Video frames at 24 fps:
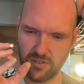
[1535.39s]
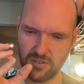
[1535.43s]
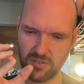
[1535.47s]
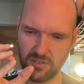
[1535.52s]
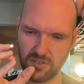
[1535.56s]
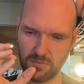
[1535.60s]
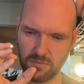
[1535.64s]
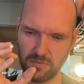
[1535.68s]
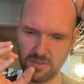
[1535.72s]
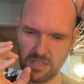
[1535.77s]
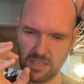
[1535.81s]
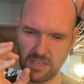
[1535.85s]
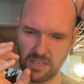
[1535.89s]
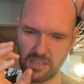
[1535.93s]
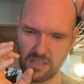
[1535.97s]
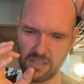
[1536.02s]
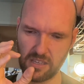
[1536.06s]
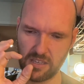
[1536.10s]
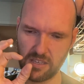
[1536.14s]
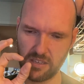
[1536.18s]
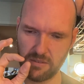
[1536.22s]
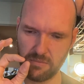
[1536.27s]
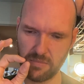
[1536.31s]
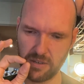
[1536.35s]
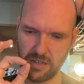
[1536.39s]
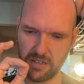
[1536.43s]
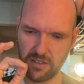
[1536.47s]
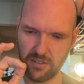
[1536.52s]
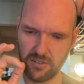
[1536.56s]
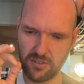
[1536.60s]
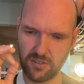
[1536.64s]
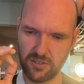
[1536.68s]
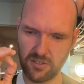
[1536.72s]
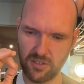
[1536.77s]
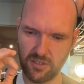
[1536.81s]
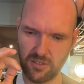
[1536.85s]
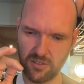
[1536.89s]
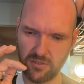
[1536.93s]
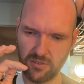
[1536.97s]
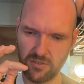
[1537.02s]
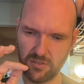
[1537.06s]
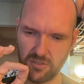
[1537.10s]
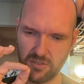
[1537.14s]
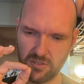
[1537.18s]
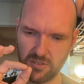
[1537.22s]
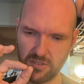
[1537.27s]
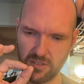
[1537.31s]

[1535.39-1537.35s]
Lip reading: some key milestones.